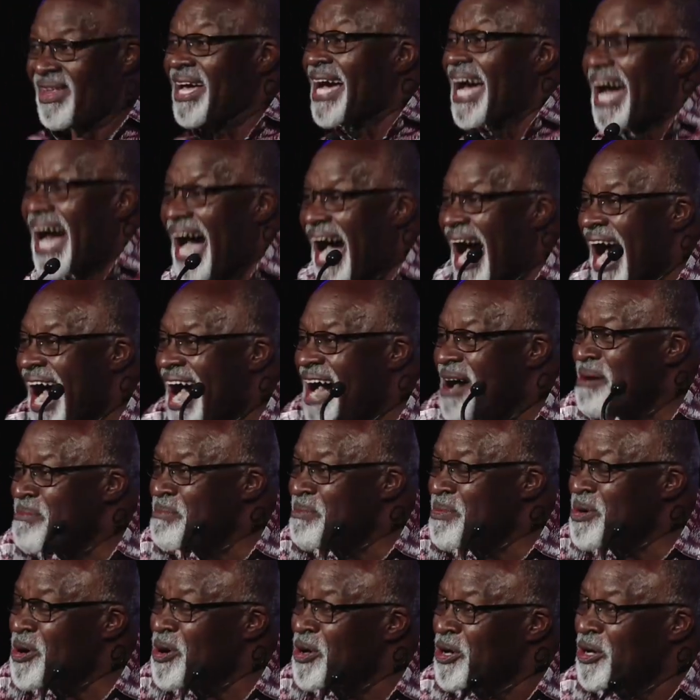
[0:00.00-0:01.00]

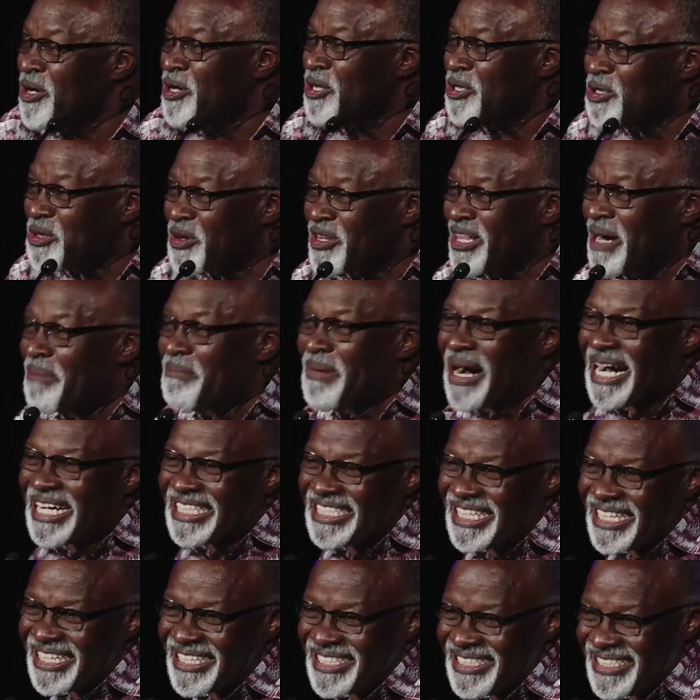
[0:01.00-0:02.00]
Come to the
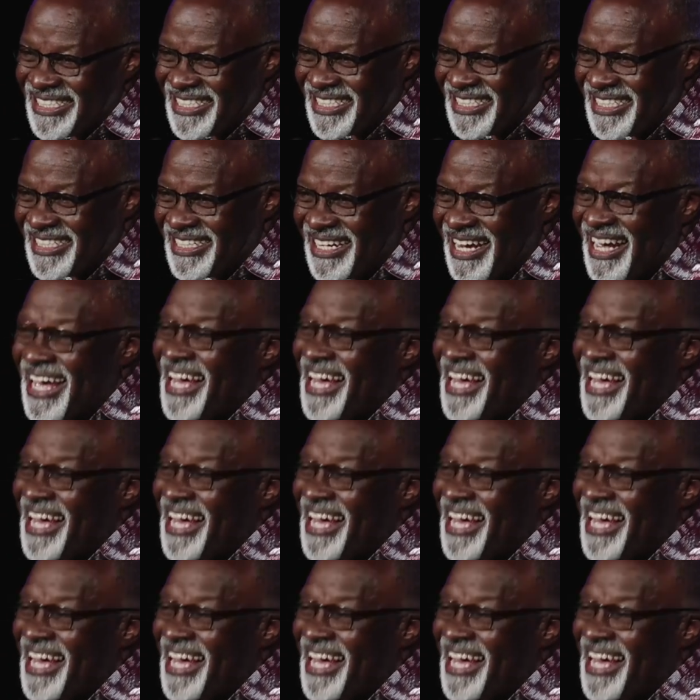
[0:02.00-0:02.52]
margins.